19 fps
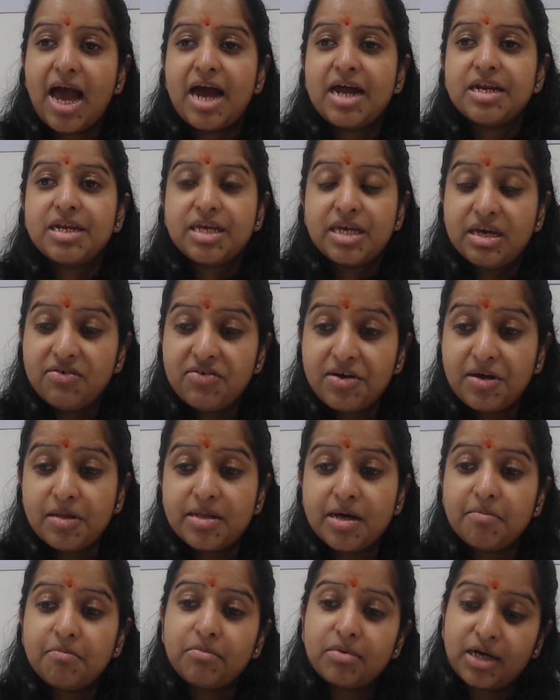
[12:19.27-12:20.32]
and giving
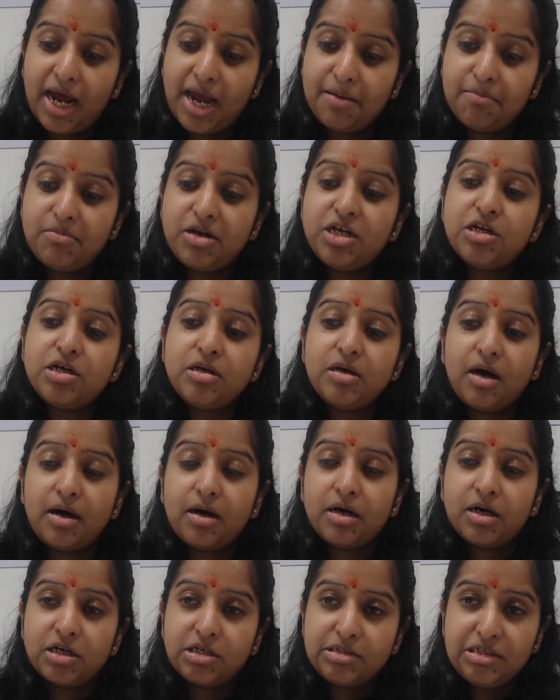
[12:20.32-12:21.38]
them timely
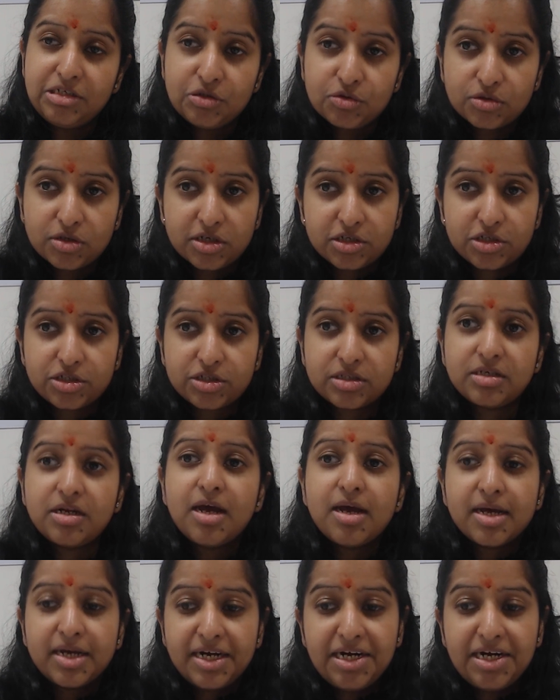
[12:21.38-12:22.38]
nutrition